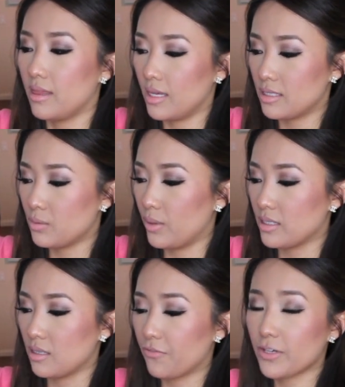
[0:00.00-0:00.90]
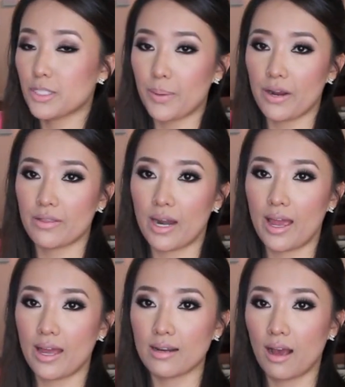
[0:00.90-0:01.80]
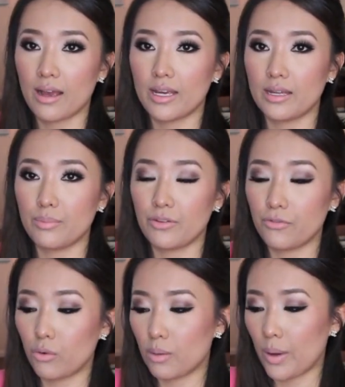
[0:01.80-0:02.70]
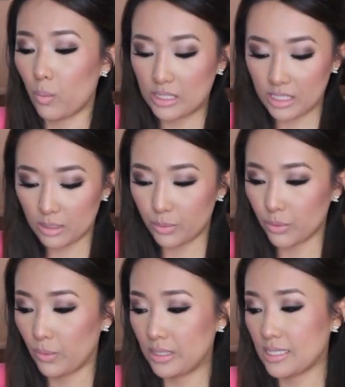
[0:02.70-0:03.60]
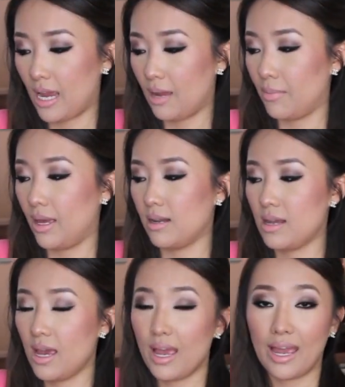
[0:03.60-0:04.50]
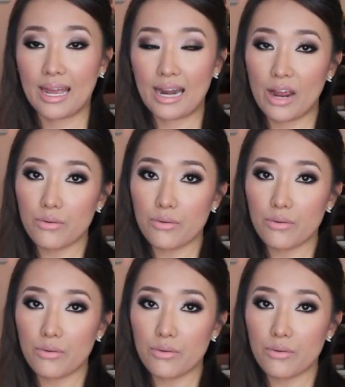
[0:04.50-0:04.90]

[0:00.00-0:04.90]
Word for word: This was the first pair that I had gotten before my one teaspoon ones came in and I